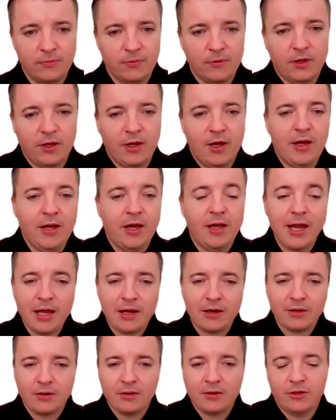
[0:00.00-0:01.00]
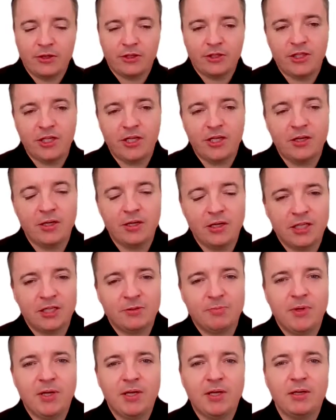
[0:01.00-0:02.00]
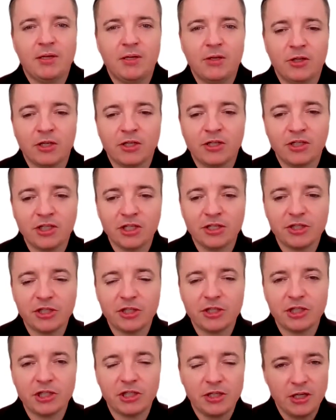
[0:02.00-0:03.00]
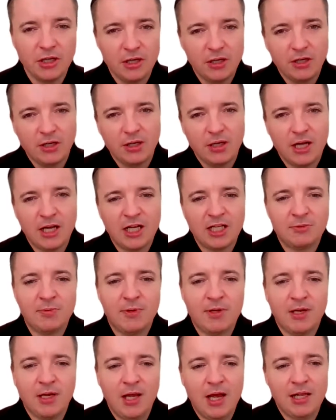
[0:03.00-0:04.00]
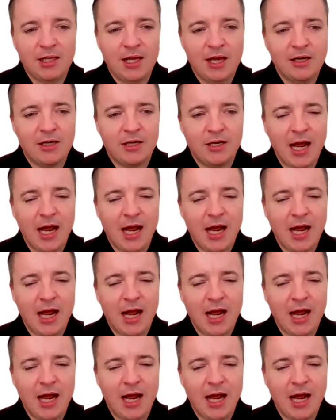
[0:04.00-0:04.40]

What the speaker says: Okay, again, the T has been, the t has been elided.